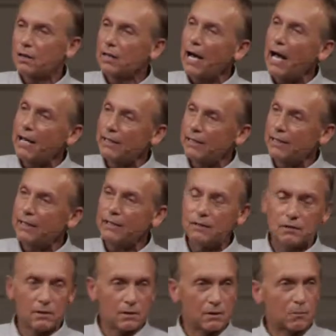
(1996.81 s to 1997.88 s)
a guy in
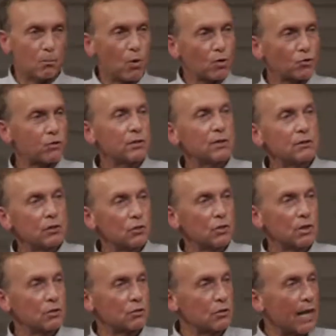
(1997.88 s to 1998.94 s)
England burst into